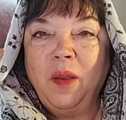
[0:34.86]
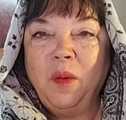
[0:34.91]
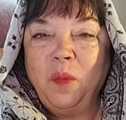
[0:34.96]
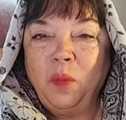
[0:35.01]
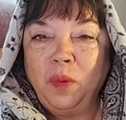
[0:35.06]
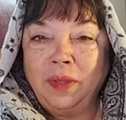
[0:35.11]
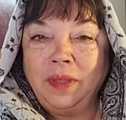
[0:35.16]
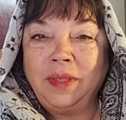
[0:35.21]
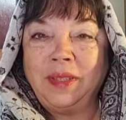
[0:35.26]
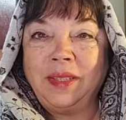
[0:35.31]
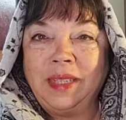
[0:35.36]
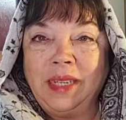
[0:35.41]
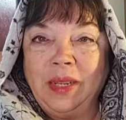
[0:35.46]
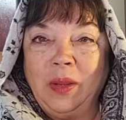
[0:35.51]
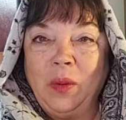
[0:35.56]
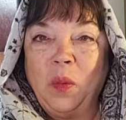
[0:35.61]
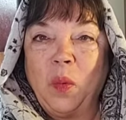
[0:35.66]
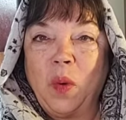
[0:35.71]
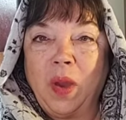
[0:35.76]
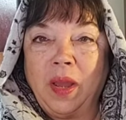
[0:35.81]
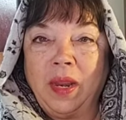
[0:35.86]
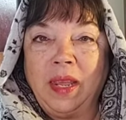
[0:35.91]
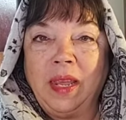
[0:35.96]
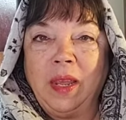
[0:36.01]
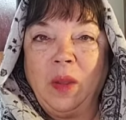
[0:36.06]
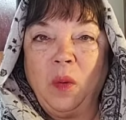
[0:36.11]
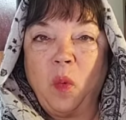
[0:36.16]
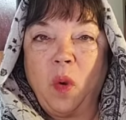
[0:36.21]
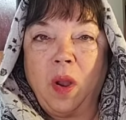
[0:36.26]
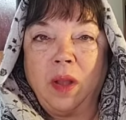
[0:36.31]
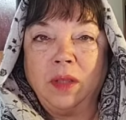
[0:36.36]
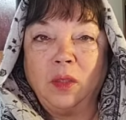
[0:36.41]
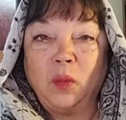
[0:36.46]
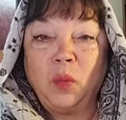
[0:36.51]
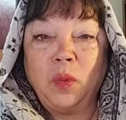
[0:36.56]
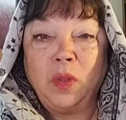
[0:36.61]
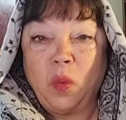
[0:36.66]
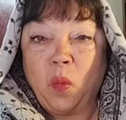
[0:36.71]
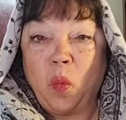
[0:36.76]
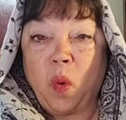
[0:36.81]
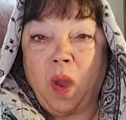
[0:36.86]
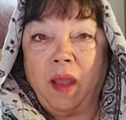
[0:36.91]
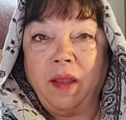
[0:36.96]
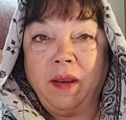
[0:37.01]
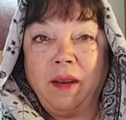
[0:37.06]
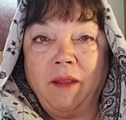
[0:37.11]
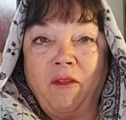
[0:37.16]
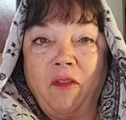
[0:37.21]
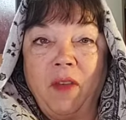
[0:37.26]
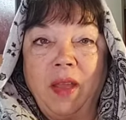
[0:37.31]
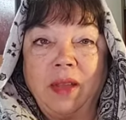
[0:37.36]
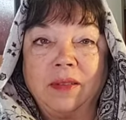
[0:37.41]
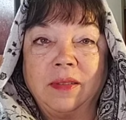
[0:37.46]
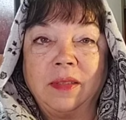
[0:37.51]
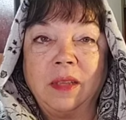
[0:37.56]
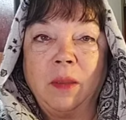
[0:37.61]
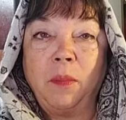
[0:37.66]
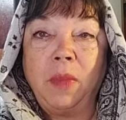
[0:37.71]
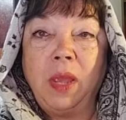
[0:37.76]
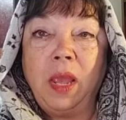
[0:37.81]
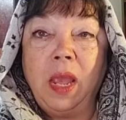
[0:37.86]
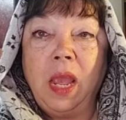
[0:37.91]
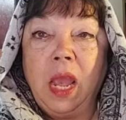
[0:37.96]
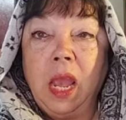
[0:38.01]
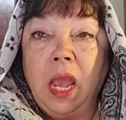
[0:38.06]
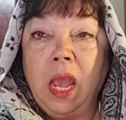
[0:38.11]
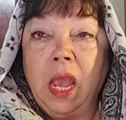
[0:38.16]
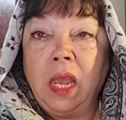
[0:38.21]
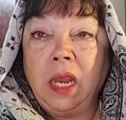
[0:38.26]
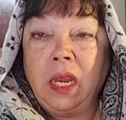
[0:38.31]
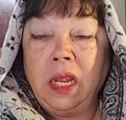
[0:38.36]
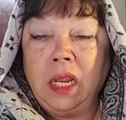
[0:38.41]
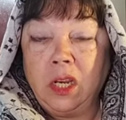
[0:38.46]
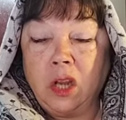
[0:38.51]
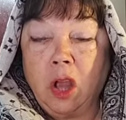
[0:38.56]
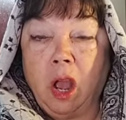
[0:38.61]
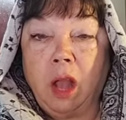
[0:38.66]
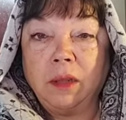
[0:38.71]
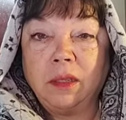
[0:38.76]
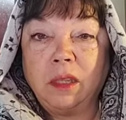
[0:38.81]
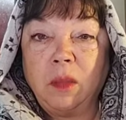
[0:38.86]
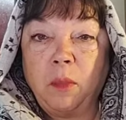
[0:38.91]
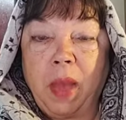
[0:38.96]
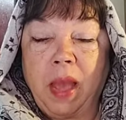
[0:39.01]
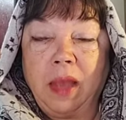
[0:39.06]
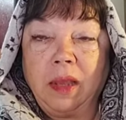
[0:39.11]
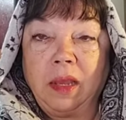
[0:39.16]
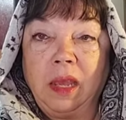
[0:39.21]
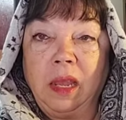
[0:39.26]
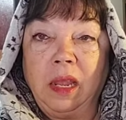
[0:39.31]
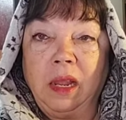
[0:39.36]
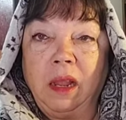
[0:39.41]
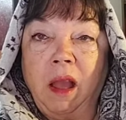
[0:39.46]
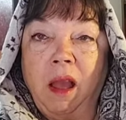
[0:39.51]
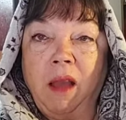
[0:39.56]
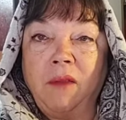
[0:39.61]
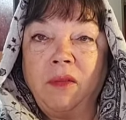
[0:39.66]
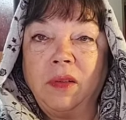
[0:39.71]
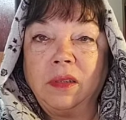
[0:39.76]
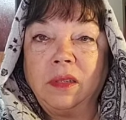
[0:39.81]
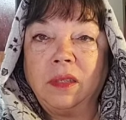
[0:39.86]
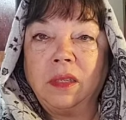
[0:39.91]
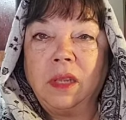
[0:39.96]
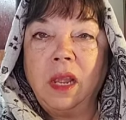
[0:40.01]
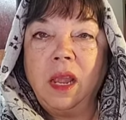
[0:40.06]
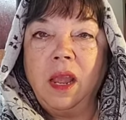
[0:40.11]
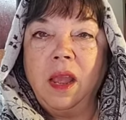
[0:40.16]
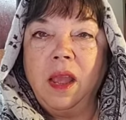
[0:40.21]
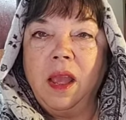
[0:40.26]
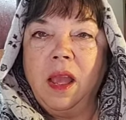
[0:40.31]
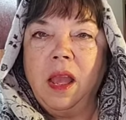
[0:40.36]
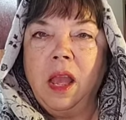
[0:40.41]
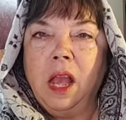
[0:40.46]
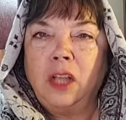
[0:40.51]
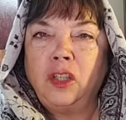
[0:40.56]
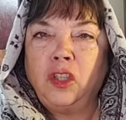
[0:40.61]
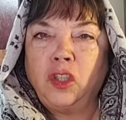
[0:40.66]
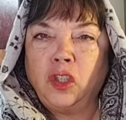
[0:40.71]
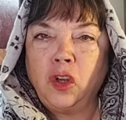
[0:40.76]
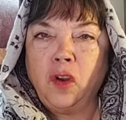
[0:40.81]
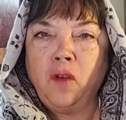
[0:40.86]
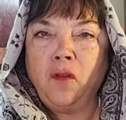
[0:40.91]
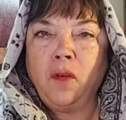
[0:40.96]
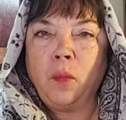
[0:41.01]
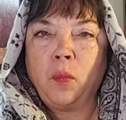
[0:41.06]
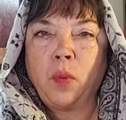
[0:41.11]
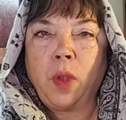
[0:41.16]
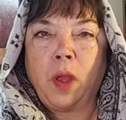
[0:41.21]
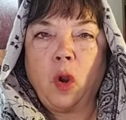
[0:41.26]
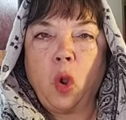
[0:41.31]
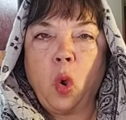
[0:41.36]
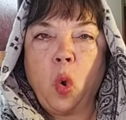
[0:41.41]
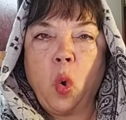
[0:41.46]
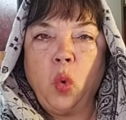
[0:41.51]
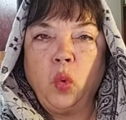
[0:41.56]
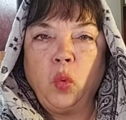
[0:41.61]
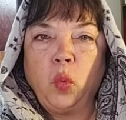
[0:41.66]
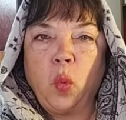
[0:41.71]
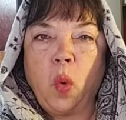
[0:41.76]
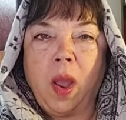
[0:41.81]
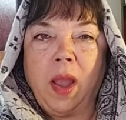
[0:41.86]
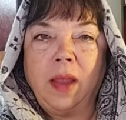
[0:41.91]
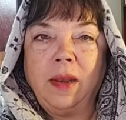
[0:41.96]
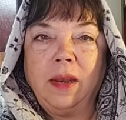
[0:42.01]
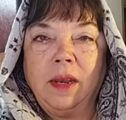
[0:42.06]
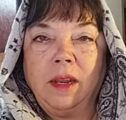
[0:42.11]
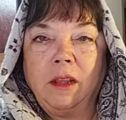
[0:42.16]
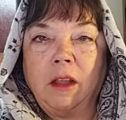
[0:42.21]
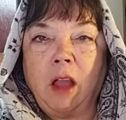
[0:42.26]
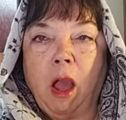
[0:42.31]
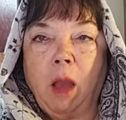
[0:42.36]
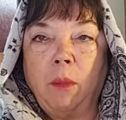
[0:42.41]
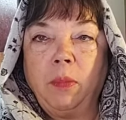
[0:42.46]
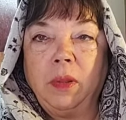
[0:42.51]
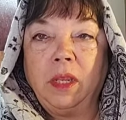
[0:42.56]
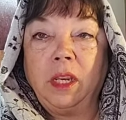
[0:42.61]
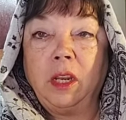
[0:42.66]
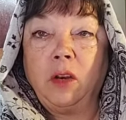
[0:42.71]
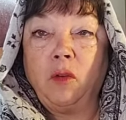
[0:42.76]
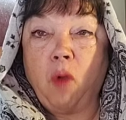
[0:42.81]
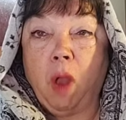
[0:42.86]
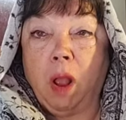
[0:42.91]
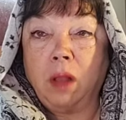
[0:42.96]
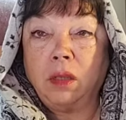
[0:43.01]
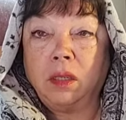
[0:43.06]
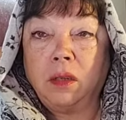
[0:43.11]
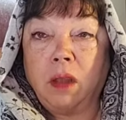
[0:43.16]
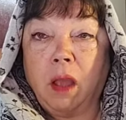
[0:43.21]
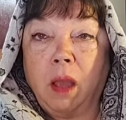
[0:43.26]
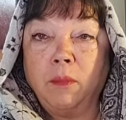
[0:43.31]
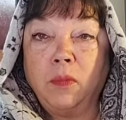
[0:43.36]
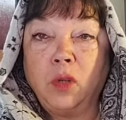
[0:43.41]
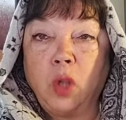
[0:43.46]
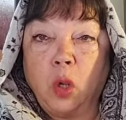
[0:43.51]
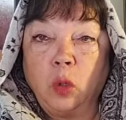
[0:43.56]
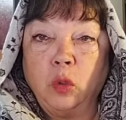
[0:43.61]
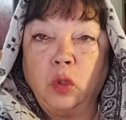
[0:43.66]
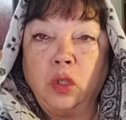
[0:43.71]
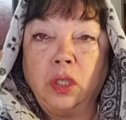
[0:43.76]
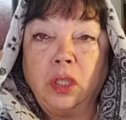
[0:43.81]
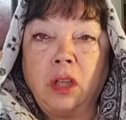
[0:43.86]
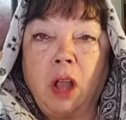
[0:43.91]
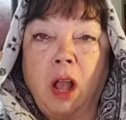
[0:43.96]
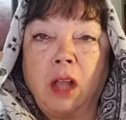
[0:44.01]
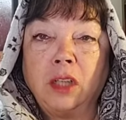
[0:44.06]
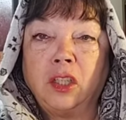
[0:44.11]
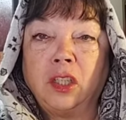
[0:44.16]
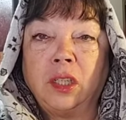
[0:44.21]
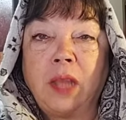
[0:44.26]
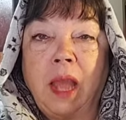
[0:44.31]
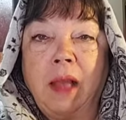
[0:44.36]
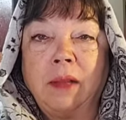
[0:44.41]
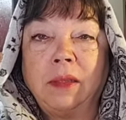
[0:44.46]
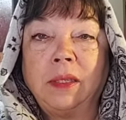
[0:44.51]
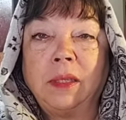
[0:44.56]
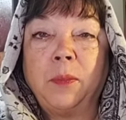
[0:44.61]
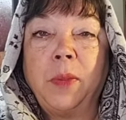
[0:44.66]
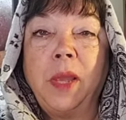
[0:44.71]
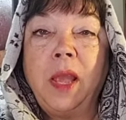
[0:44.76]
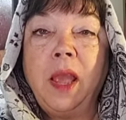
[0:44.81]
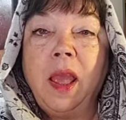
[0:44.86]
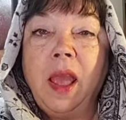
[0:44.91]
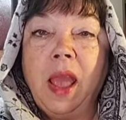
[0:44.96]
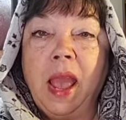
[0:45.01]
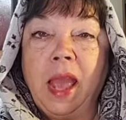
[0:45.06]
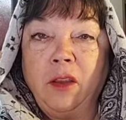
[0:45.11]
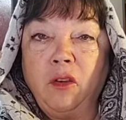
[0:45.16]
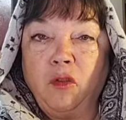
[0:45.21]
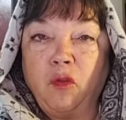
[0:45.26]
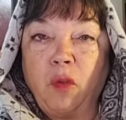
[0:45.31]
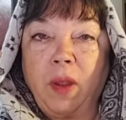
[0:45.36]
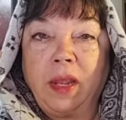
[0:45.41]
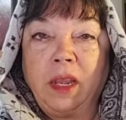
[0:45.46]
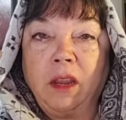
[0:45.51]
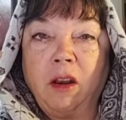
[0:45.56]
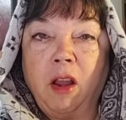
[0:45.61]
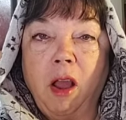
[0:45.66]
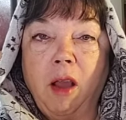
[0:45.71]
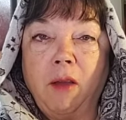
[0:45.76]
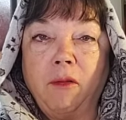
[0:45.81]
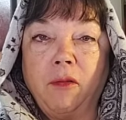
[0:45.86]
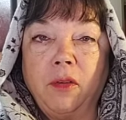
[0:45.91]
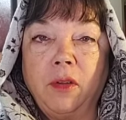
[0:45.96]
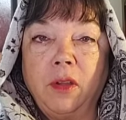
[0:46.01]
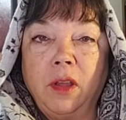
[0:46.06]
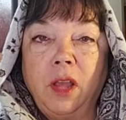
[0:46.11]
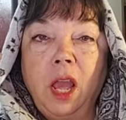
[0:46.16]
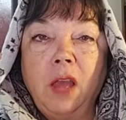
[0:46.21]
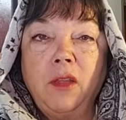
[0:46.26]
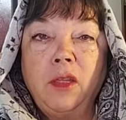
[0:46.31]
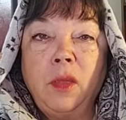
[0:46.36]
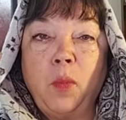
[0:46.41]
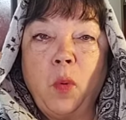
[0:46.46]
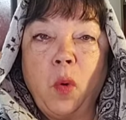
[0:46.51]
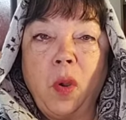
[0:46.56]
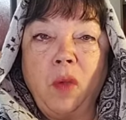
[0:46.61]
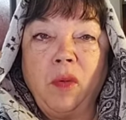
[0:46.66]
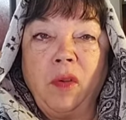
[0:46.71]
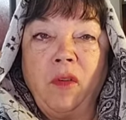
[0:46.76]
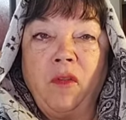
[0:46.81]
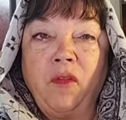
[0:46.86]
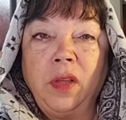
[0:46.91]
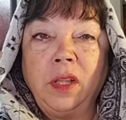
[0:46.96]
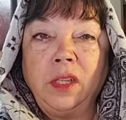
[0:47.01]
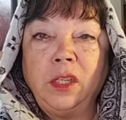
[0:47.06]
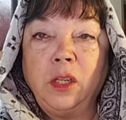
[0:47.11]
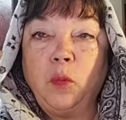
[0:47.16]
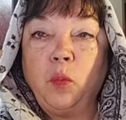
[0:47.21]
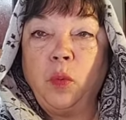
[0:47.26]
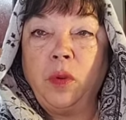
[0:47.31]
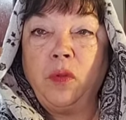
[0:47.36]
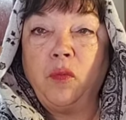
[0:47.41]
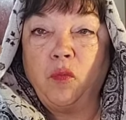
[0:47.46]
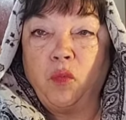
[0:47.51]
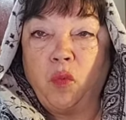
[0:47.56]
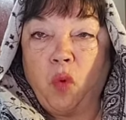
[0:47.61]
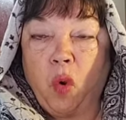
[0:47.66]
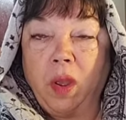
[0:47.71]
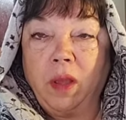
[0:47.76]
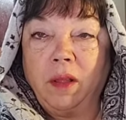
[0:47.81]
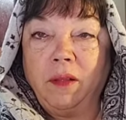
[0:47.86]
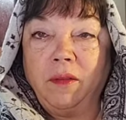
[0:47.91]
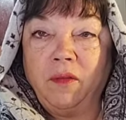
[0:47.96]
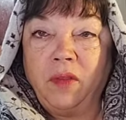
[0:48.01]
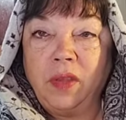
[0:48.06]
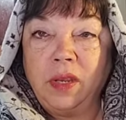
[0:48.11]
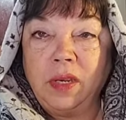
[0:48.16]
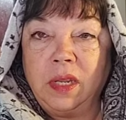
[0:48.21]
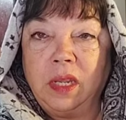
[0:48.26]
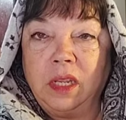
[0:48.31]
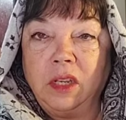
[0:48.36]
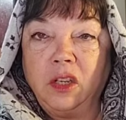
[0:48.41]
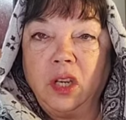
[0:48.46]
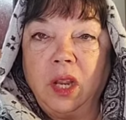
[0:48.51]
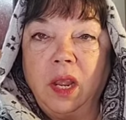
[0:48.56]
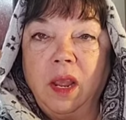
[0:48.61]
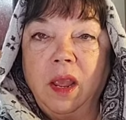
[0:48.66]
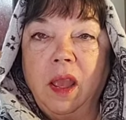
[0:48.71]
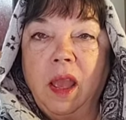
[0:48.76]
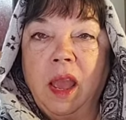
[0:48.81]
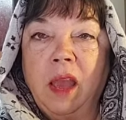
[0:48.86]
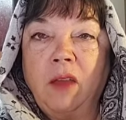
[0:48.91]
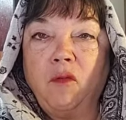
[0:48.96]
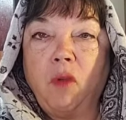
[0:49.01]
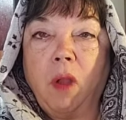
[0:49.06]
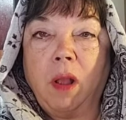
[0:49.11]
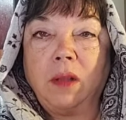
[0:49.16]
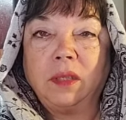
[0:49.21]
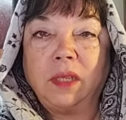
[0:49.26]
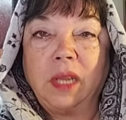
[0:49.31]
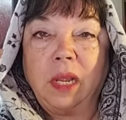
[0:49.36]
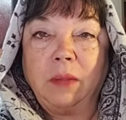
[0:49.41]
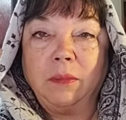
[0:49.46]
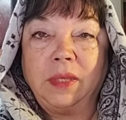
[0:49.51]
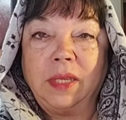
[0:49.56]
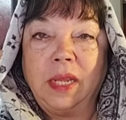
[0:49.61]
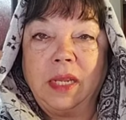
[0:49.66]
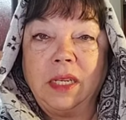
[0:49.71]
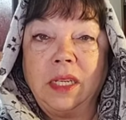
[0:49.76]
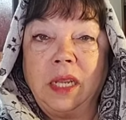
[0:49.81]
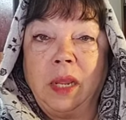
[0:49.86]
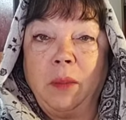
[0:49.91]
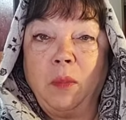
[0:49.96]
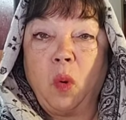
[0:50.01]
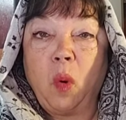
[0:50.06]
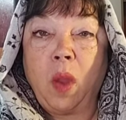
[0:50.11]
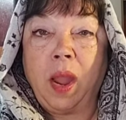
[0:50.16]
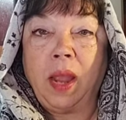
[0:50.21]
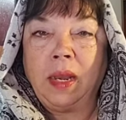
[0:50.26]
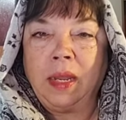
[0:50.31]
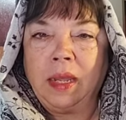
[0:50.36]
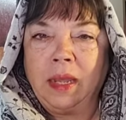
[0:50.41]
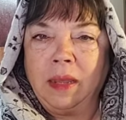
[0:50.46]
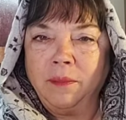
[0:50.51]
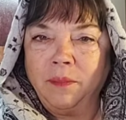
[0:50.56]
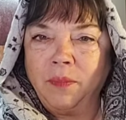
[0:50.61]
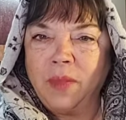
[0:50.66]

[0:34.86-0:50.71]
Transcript: We'll see what he wants when the wine affects him. And he talks about King Kavus. A servant brought old wine in a goblet, and Rostam toasted Goshtasp and drank it off. The boy refilled it with royal vintage, and Rostam said to him quietly,